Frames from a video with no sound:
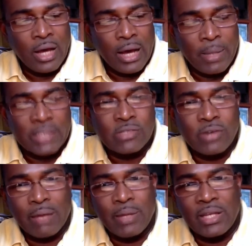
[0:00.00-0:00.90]
makes
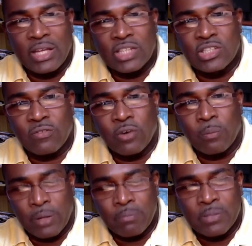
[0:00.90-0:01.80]
recommendations for
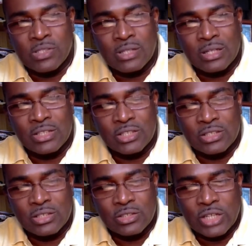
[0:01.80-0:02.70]
appointments to
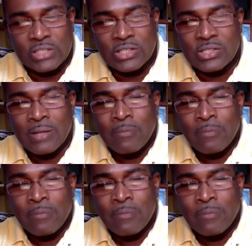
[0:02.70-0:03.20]
judges,